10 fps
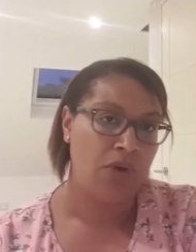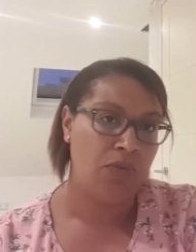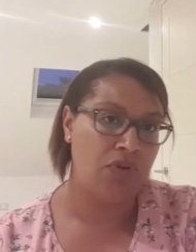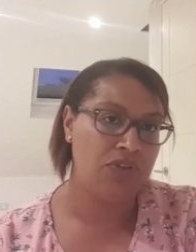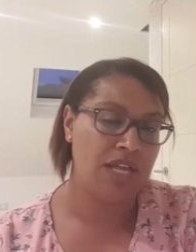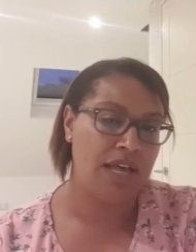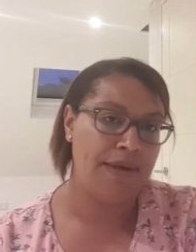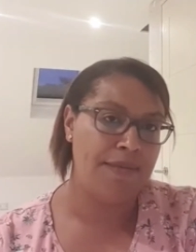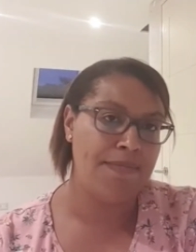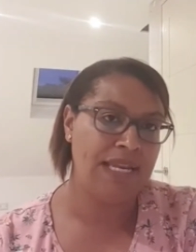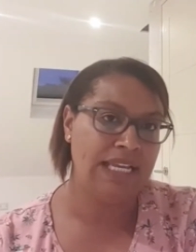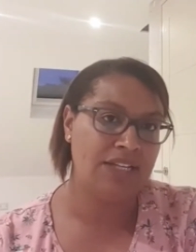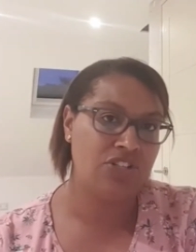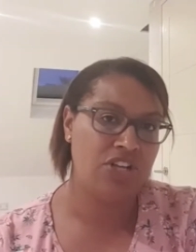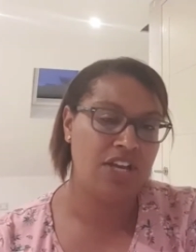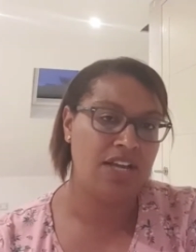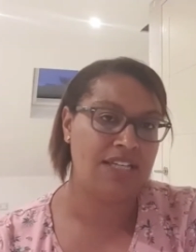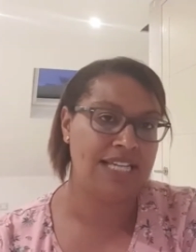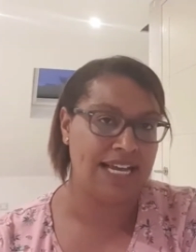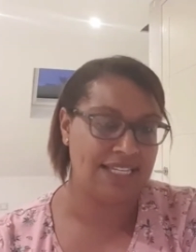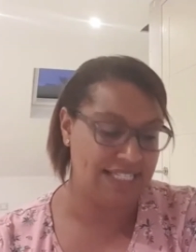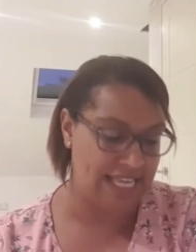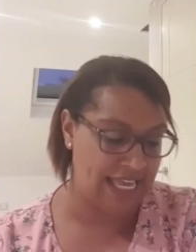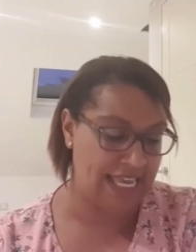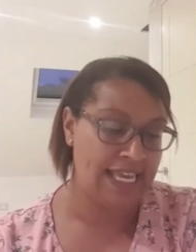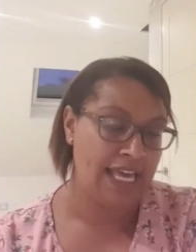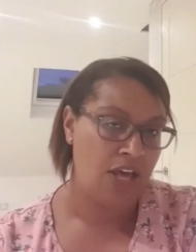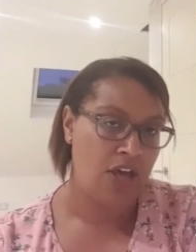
was a miniature Daxi.